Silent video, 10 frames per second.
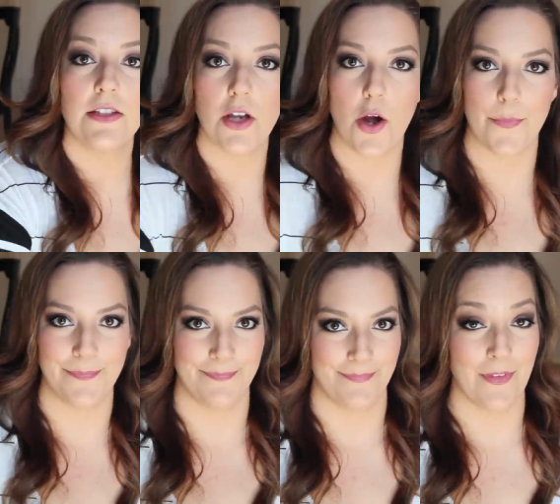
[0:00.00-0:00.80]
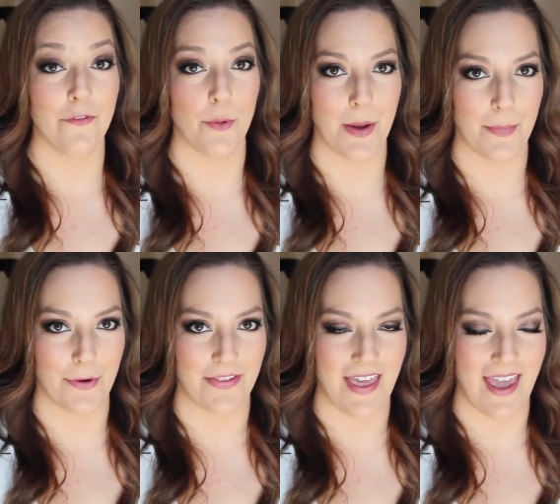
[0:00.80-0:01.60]
So, for my
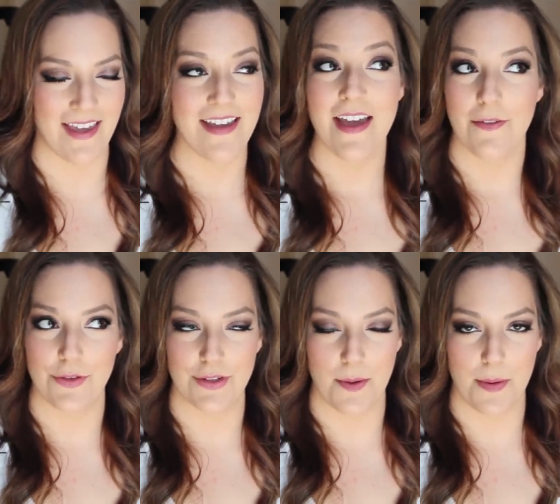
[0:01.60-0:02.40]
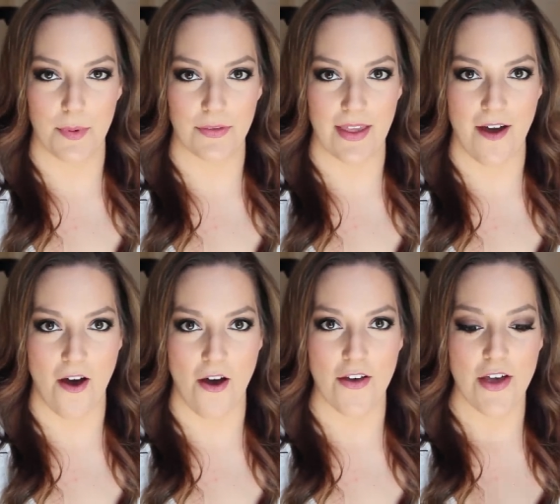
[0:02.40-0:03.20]
birthday, if you saw my birthday
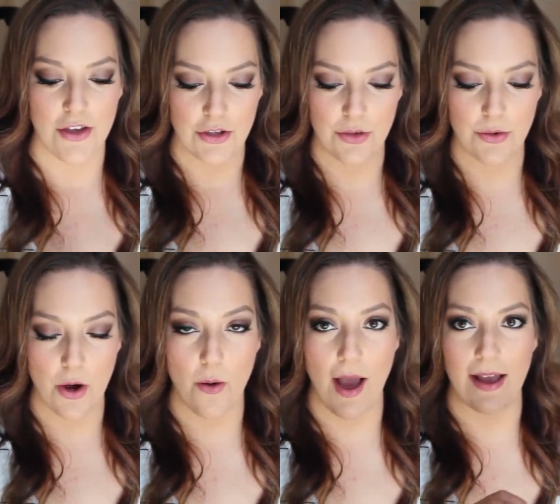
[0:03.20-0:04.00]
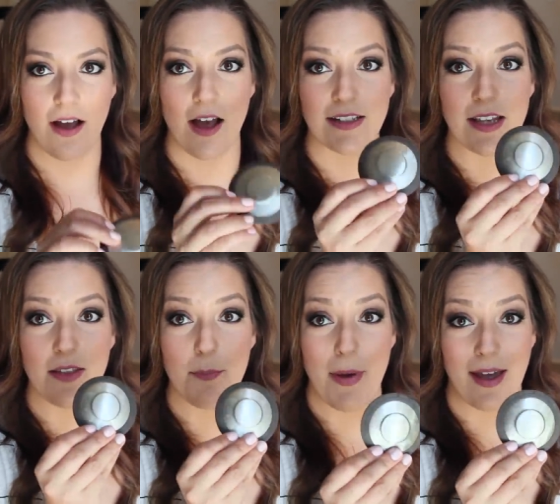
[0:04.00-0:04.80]
haul, you know I got
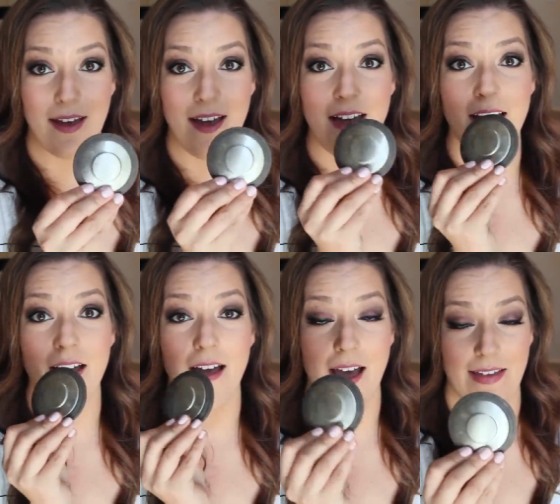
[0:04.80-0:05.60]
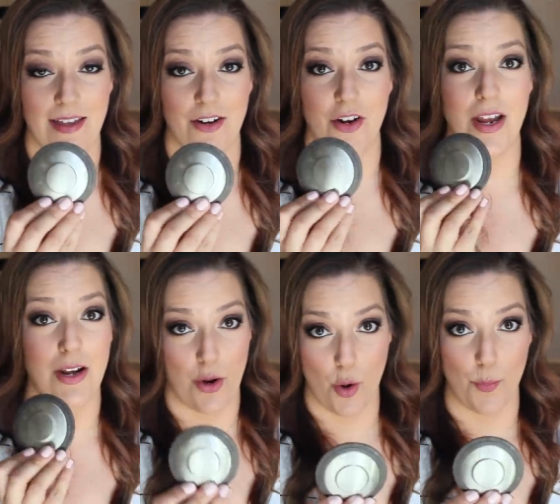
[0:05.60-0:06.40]
the Becca highlighter
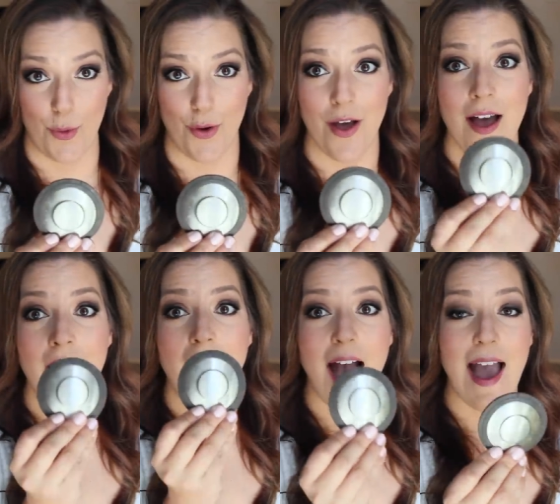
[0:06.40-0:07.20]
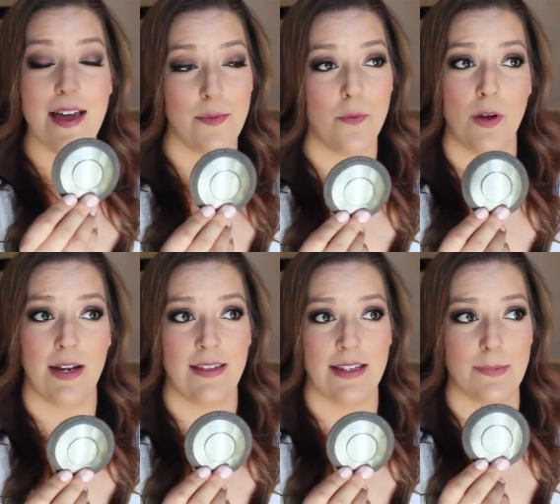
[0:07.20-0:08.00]
and opal. I have been
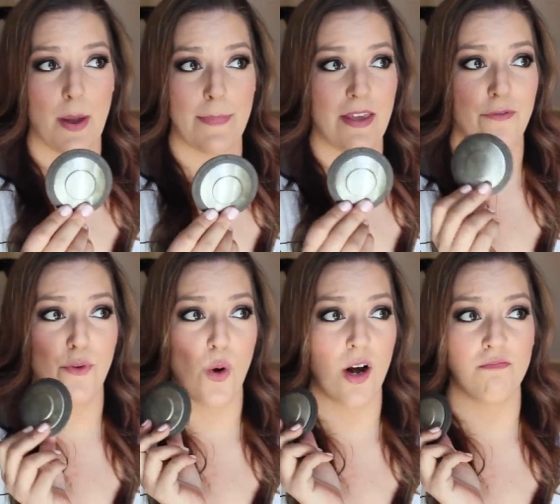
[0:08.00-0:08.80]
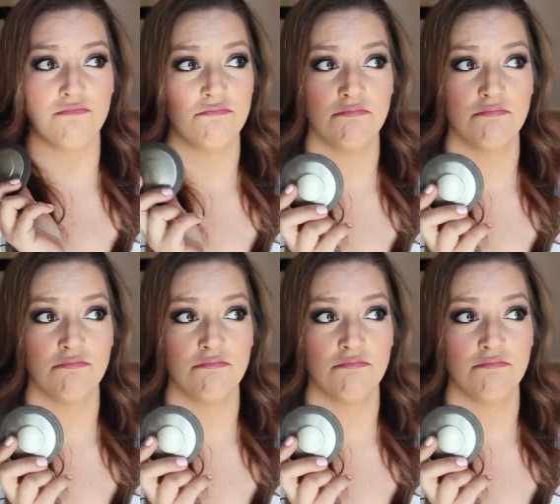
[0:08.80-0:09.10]
wanting this puppy for